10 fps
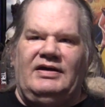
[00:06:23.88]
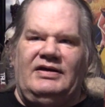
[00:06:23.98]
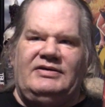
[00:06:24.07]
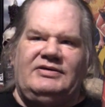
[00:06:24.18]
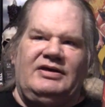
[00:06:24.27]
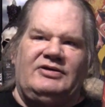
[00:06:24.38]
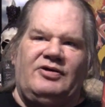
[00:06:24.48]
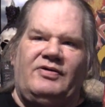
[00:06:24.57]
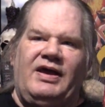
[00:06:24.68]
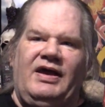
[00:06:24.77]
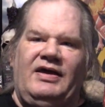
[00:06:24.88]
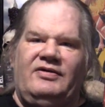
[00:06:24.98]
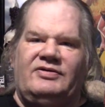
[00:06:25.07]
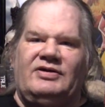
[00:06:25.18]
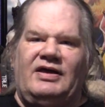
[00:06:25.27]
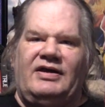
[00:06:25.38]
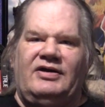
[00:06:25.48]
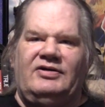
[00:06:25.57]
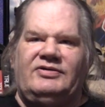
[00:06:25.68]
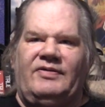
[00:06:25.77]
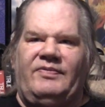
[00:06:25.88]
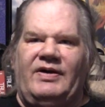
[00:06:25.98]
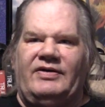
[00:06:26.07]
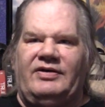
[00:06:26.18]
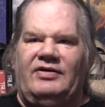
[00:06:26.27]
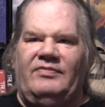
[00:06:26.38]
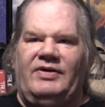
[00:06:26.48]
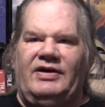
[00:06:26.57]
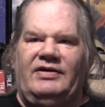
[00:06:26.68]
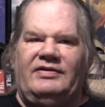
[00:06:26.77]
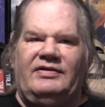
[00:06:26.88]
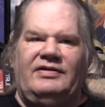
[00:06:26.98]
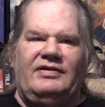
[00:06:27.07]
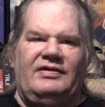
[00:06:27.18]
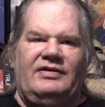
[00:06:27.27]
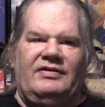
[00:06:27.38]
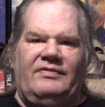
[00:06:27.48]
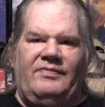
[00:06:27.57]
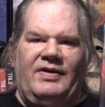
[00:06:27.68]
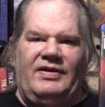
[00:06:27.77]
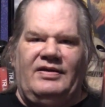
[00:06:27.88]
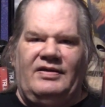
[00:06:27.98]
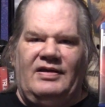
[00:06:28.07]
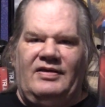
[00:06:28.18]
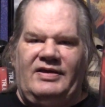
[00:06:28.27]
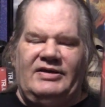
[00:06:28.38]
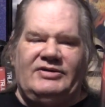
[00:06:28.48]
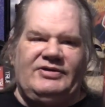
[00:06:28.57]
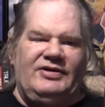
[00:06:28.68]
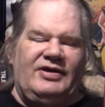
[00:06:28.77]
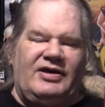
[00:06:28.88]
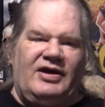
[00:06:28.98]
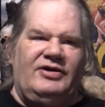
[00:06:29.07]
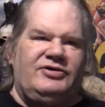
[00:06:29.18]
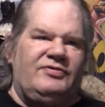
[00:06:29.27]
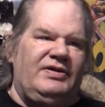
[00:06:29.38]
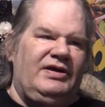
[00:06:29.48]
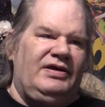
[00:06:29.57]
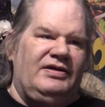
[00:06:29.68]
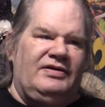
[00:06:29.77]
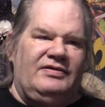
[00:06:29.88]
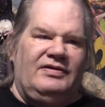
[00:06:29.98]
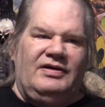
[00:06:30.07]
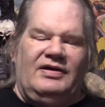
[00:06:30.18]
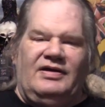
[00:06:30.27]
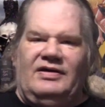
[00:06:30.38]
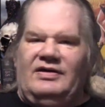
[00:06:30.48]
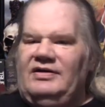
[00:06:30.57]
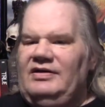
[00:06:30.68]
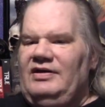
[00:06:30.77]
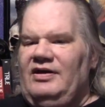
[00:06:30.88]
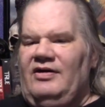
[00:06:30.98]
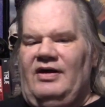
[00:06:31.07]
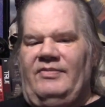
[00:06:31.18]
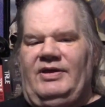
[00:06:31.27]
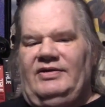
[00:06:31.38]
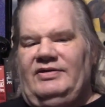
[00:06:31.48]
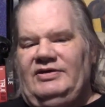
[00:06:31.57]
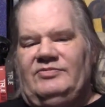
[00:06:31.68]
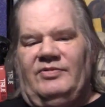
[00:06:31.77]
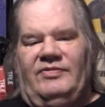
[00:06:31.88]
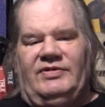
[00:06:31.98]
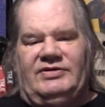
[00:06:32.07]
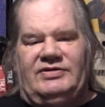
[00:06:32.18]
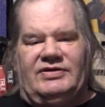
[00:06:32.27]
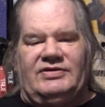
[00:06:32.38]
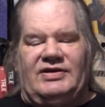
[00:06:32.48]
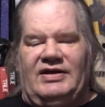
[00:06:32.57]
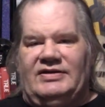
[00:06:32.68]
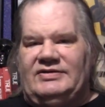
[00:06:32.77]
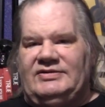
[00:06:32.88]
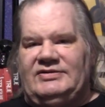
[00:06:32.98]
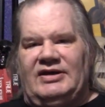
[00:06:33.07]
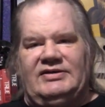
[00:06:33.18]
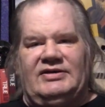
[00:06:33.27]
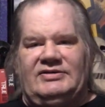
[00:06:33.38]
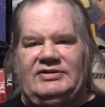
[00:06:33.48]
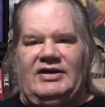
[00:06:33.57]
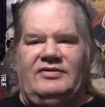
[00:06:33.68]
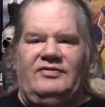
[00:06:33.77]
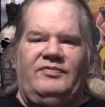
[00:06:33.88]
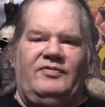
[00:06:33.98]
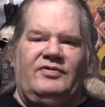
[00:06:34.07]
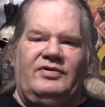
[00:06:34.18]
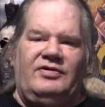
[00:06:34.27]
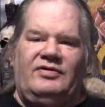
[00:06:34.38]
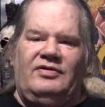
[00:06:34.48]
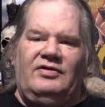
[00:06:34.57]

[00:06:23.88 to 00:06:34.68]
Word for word: it's it's okay. There's a lot of good stuff out there, but but this and The Conjuring and you know, I mean, these movies just kind of set the standard for